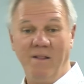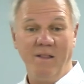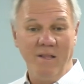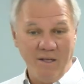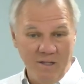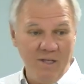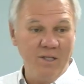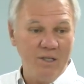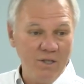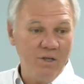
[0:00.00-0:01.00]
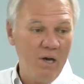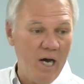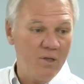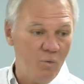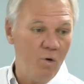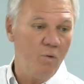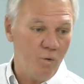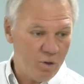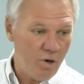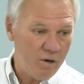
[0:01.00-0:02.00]
Th- this is God's
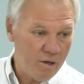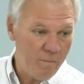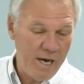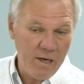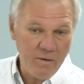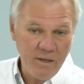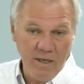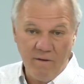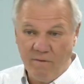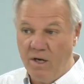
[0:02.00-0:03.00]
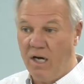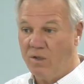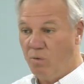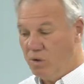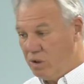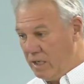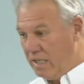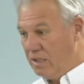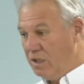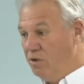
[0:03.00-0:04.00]
word we're talking about, and if God's word
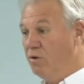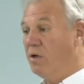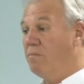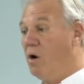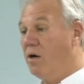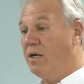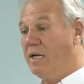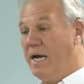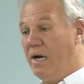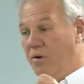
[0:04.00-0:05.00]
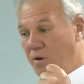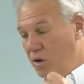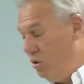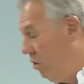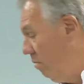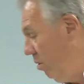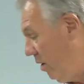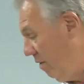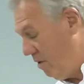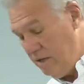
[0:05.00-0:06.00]
says it, you can mark it down, you can
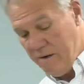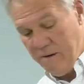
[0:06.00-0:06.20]
believe